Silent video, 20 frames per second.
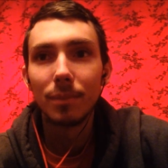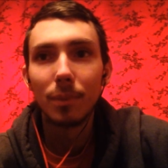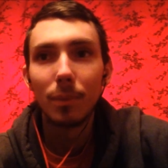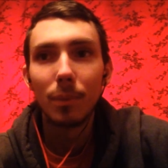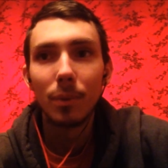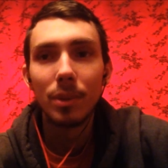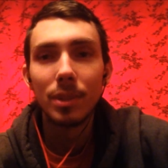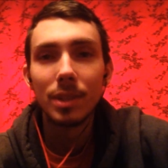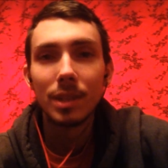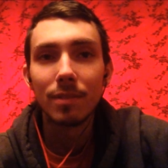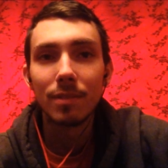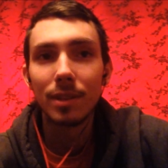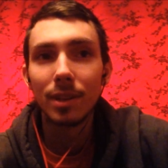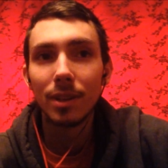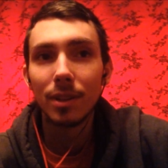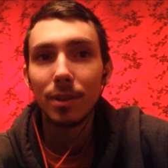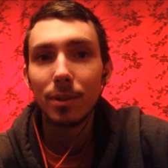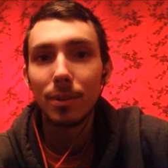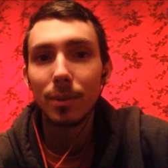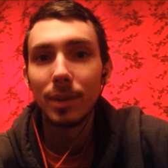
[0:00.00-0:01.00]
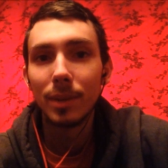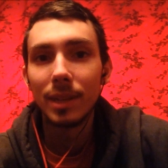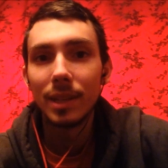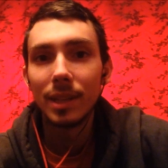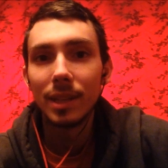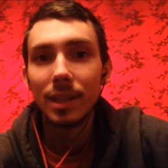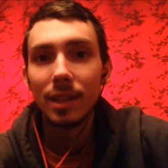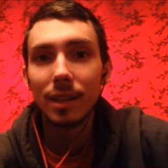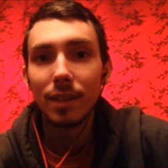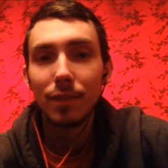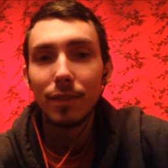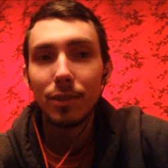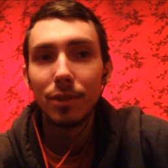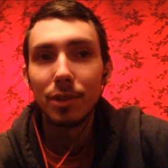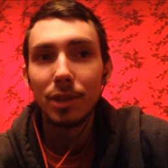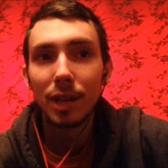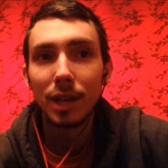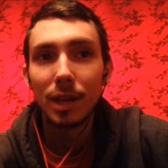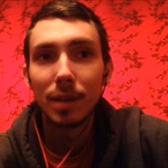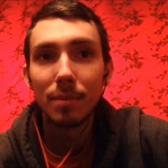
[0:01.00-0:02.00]
once every other week, a few
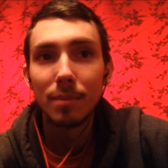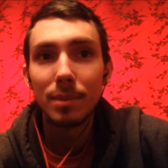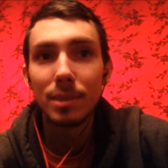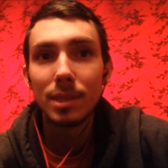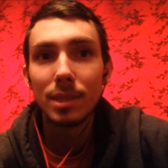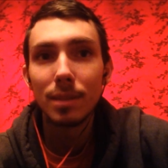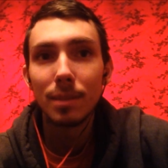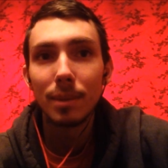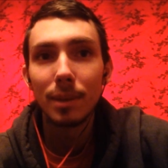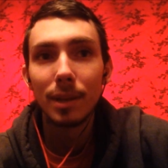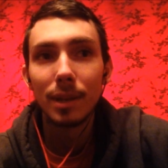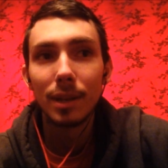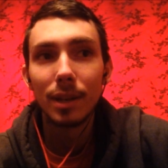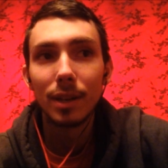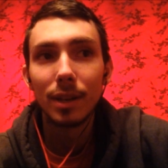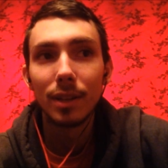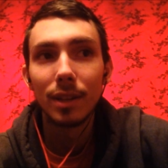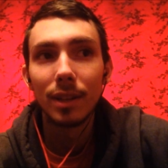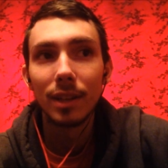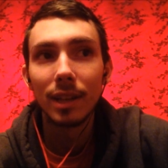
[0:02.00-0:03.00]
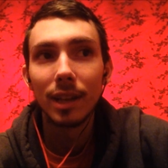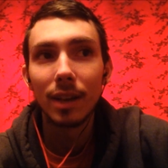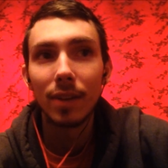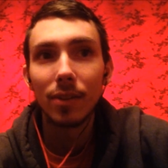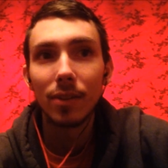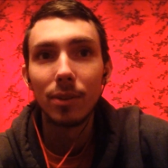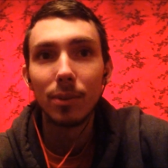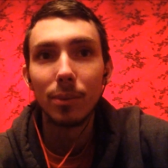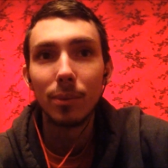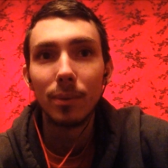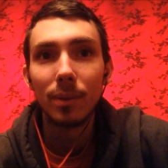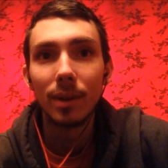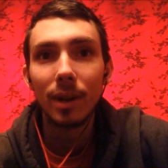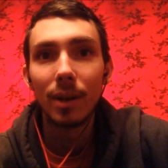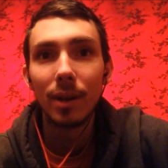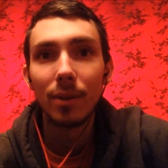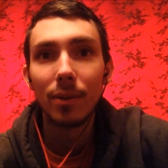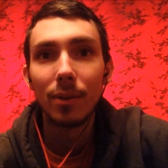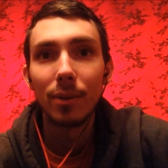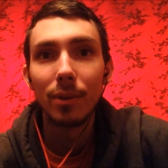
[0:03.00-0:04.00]
times, depending on like how the
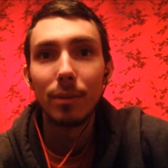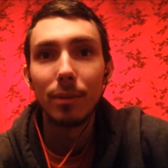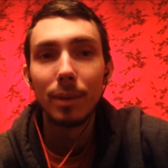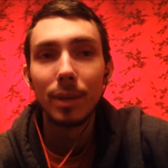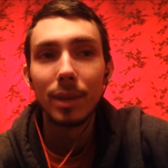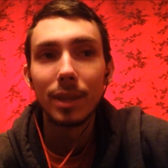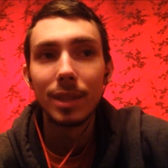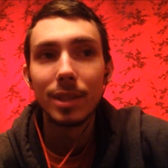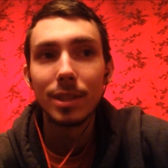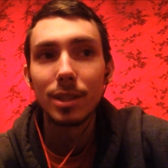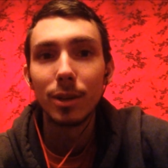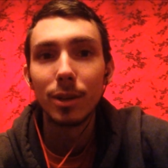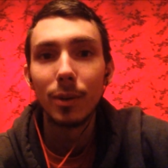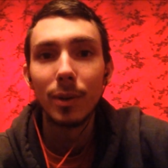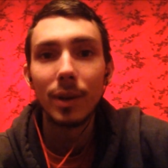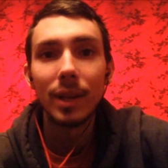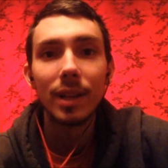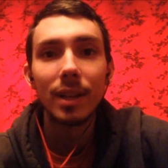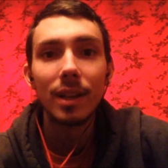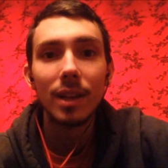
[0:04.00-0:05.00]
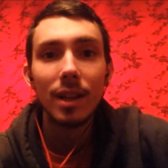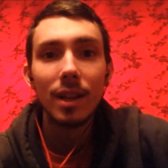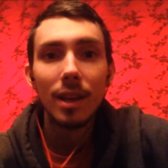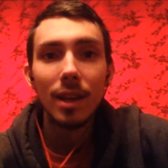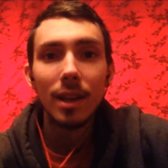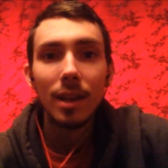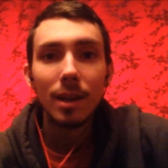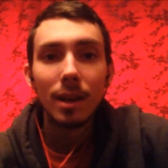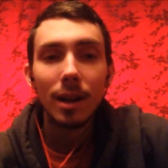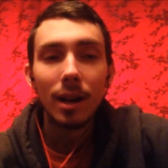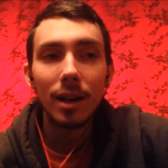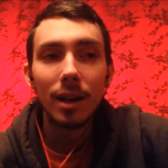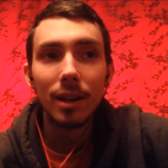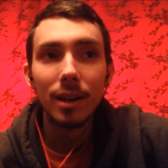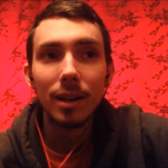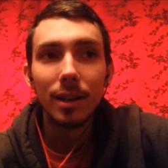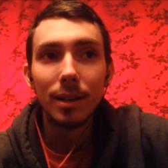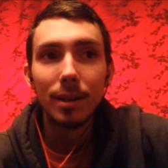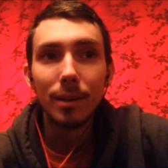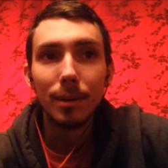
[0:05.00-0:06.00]
how the month is going.
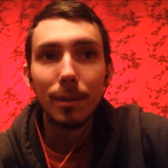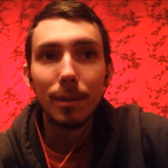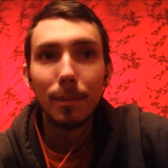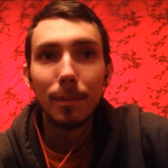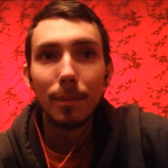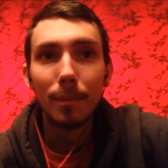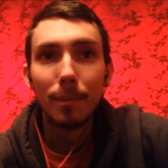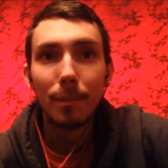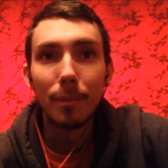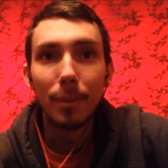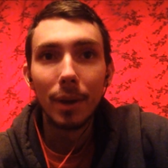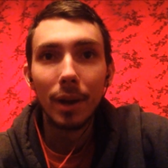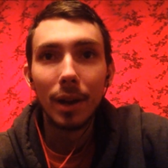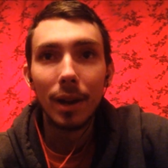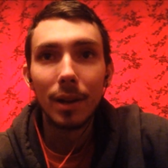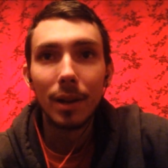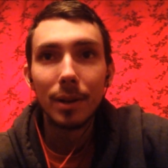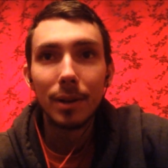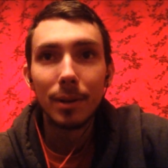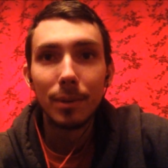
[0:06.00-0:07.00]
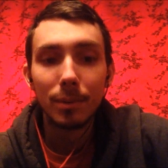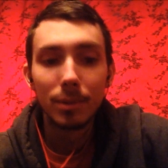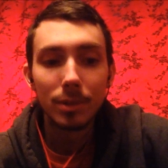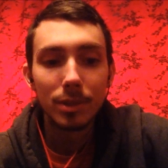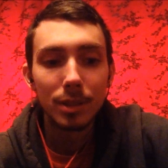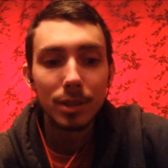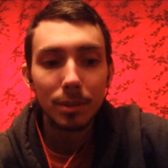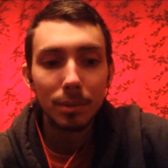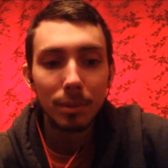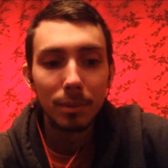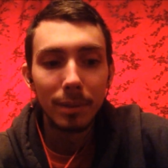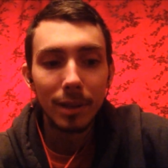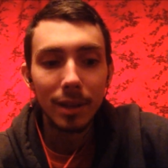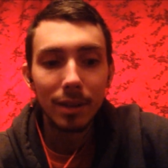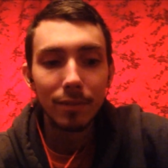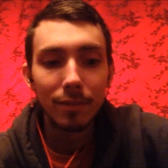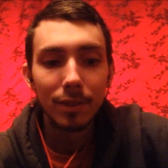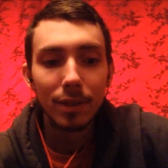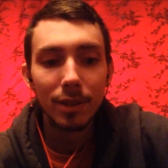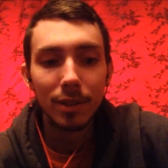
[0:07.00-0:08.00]
Uh, but I will still be
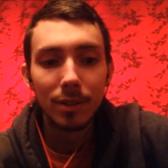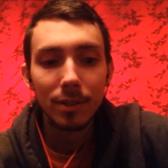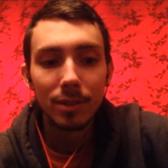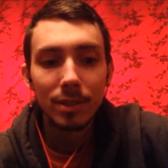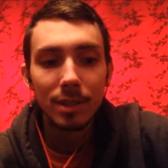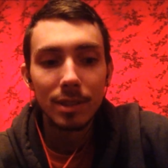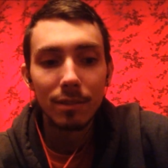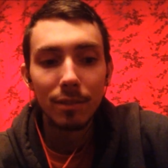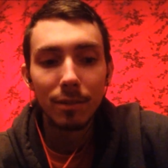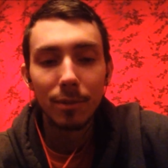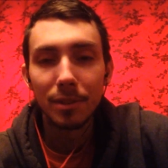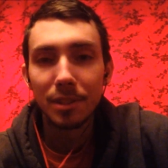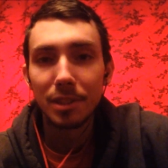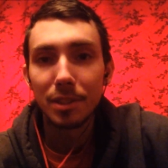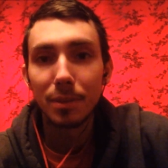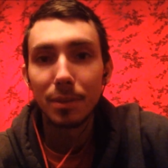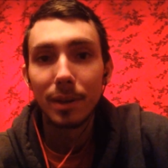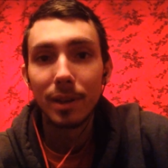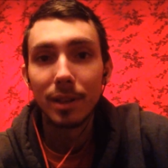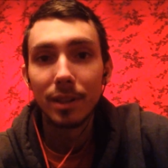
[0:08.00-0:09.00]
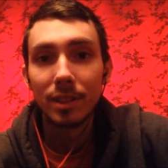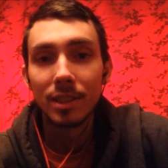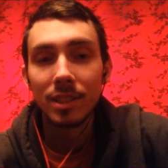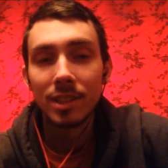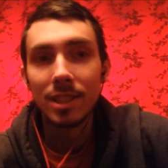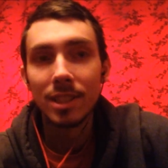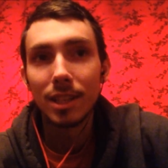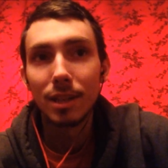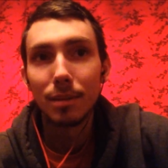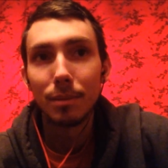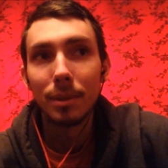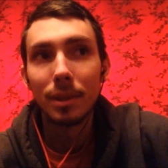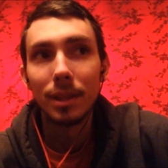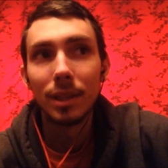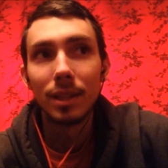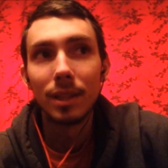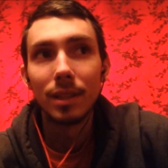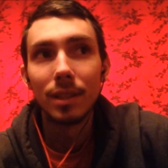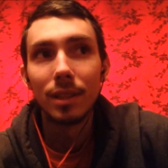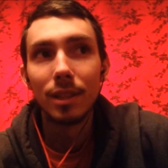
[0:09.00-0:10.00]
making videos every once in a while. It's just going to
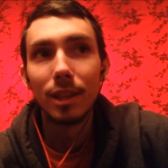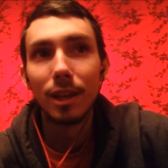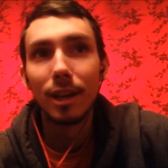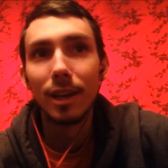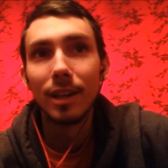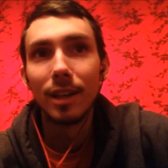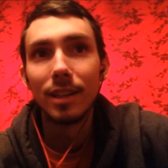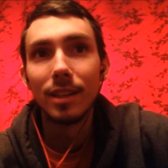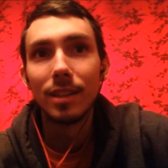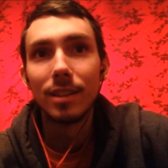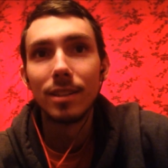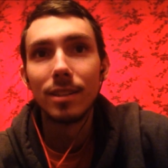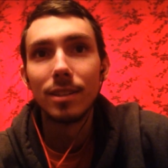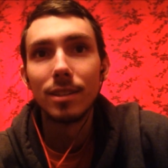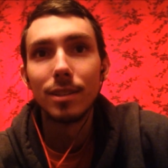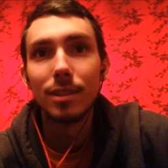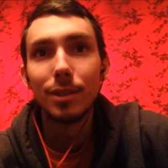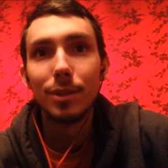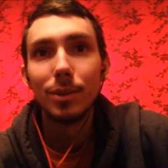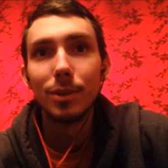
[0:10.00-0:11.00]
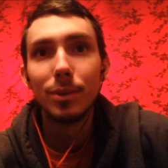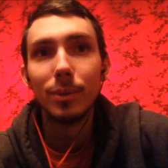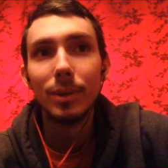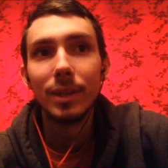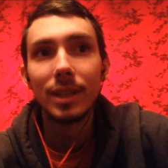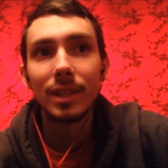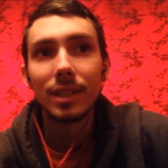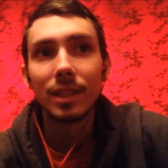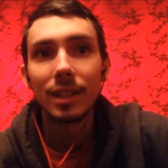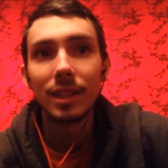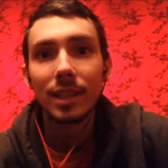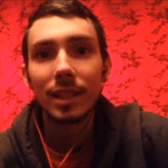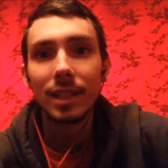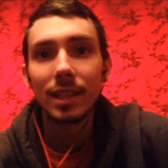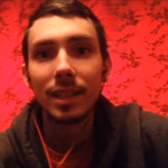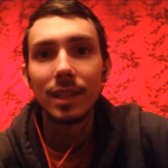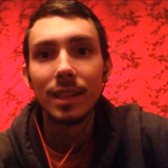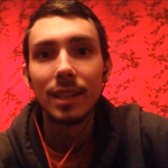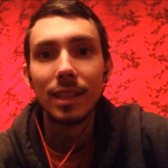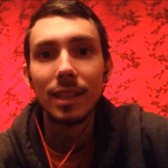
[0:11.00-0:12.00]
be not two a week like
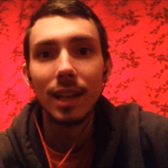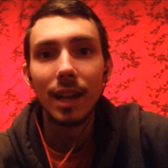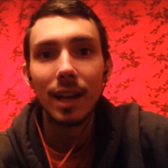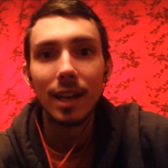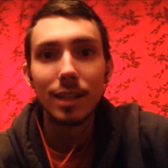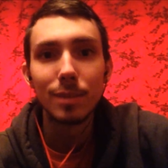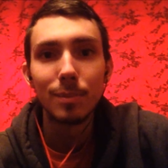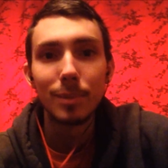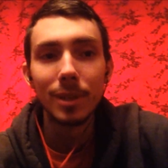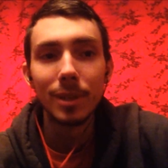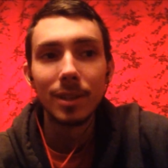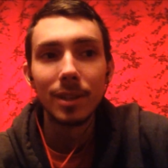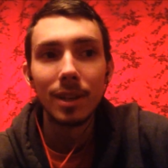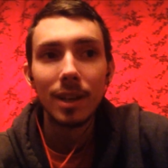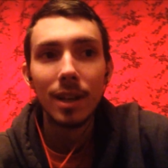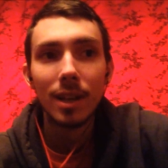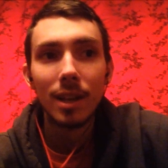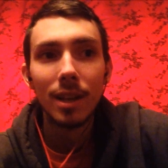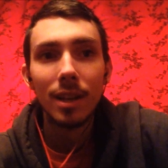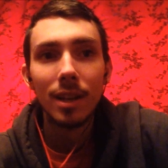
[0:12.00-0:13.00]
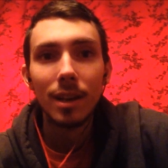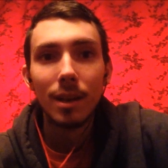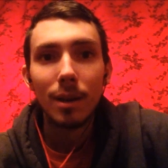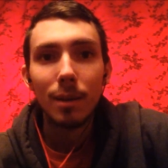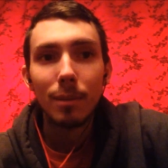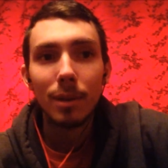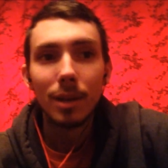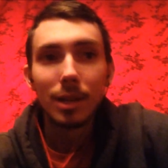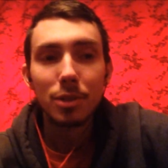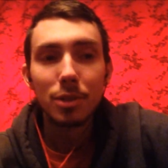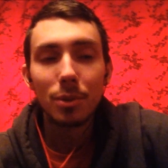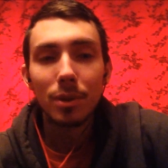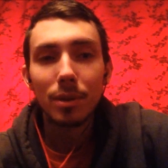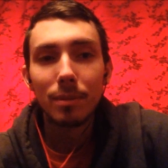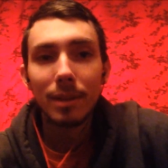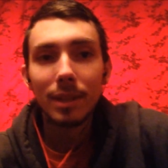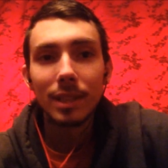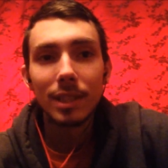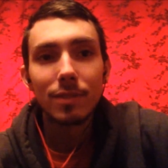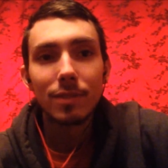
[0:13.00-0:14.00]
it has been. But I just want to make